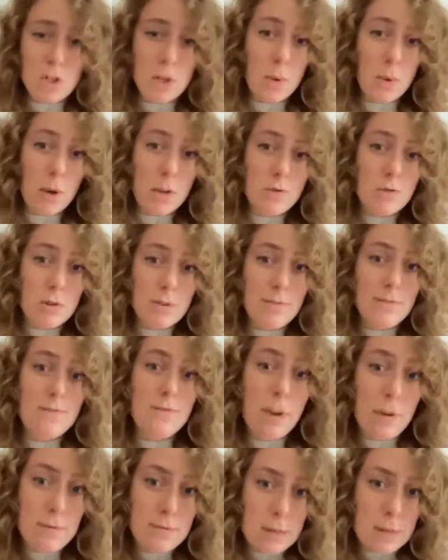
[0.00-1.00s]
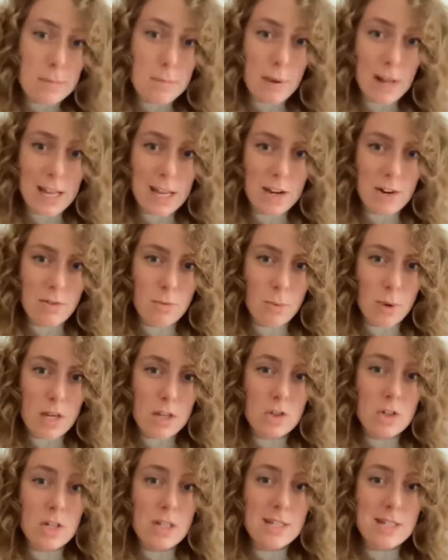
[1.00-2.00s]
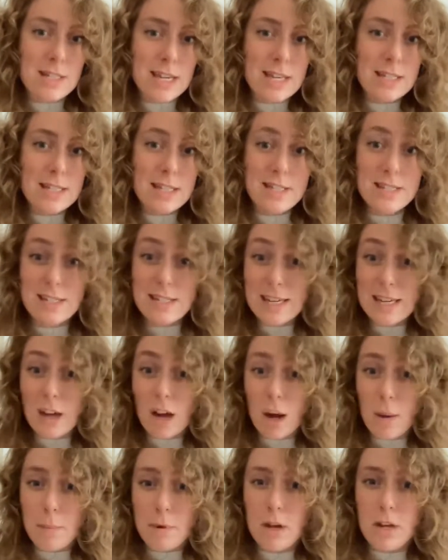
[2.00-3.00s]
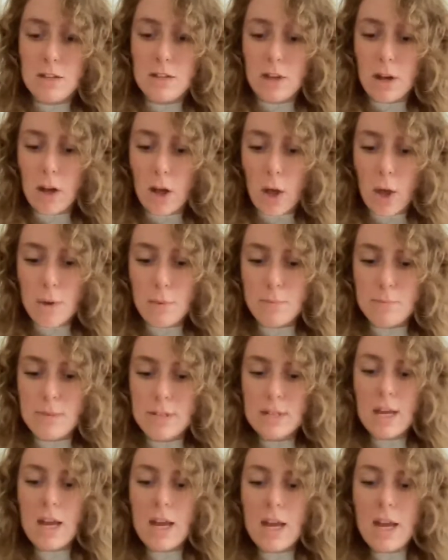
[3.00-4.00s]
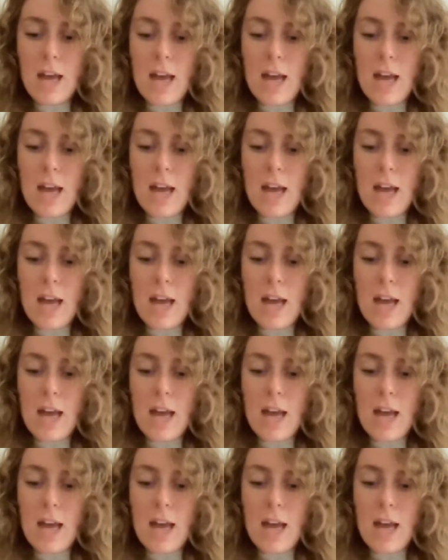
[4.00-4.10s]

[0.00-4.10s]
£250 billion of which is needed to decarbonise our homes.